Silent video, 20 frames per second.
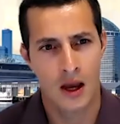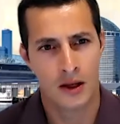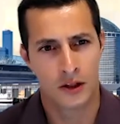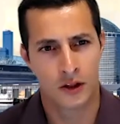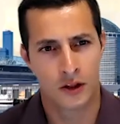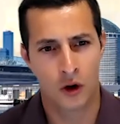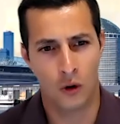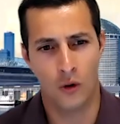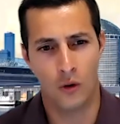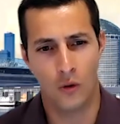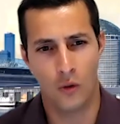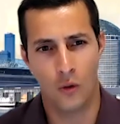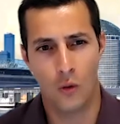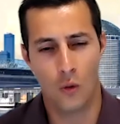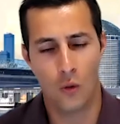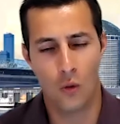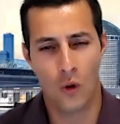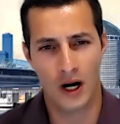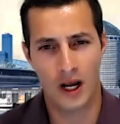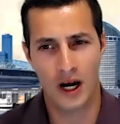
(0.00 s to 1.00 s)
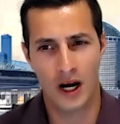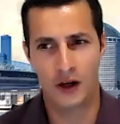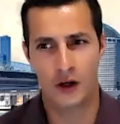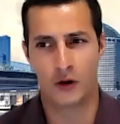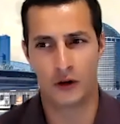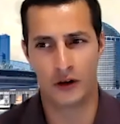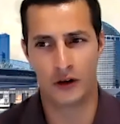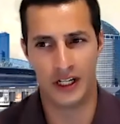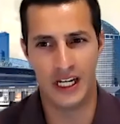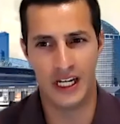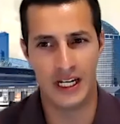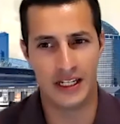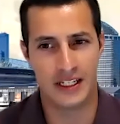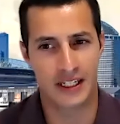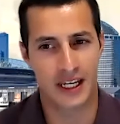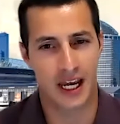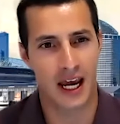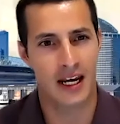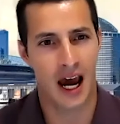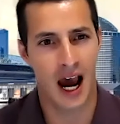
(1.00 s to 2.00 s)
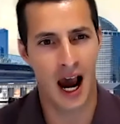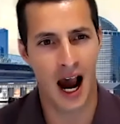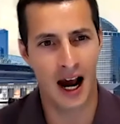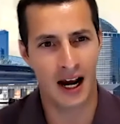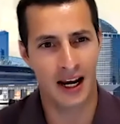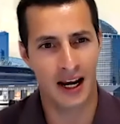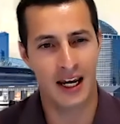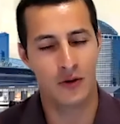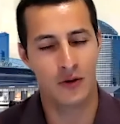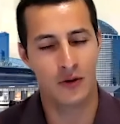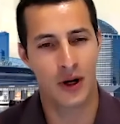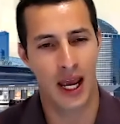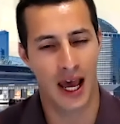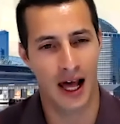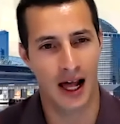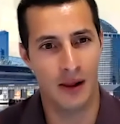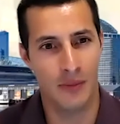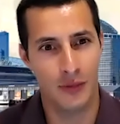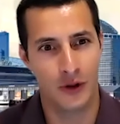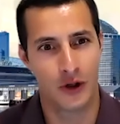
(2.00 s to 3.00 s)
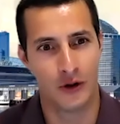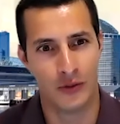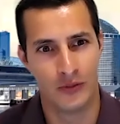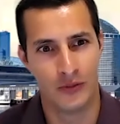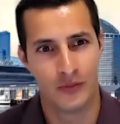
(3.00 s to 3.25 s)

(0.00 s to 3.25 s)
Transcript: So what are your needs and how can we help you?